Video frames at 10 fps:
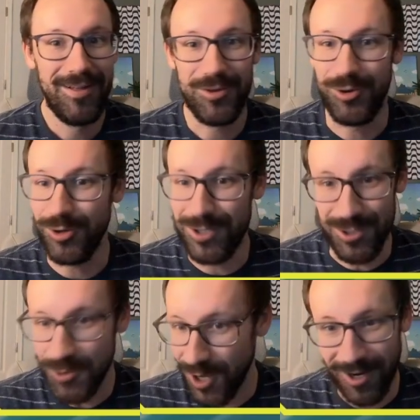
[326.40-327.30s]
good
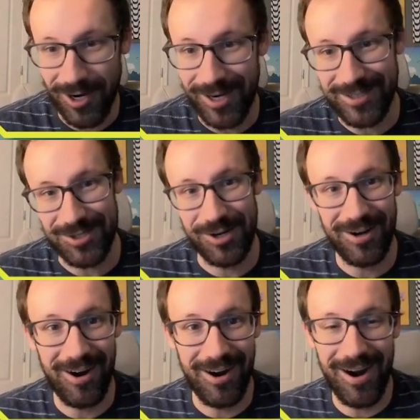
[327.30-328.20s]
Dugong cards
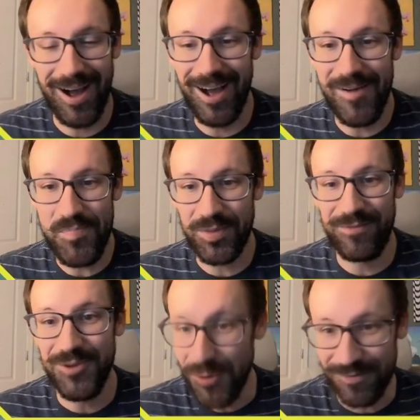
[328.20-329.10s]
are
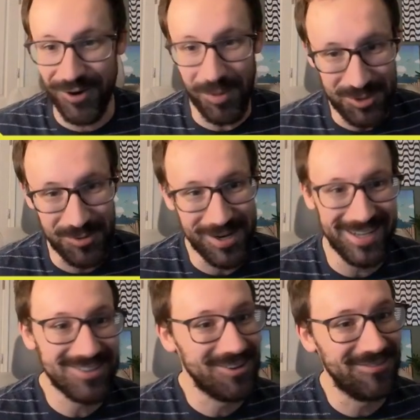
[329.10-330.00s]
few and far between,
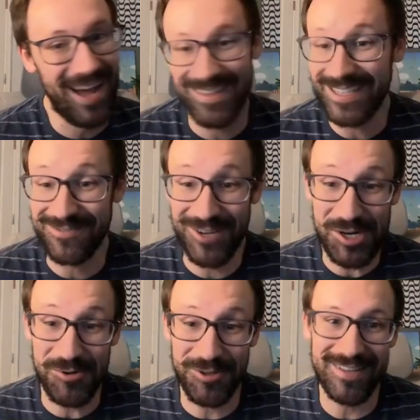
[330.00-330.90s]
so I think it's very
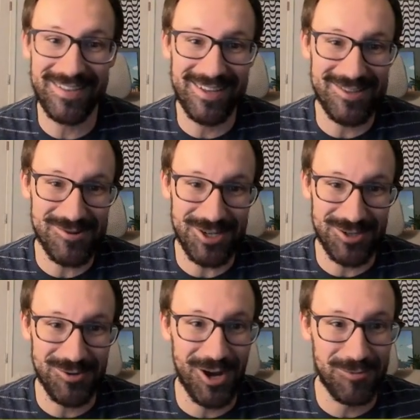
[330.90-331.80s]
cool that there's a
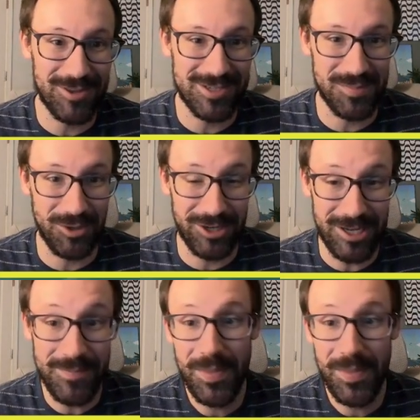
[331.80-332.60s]
Dugong with this ability.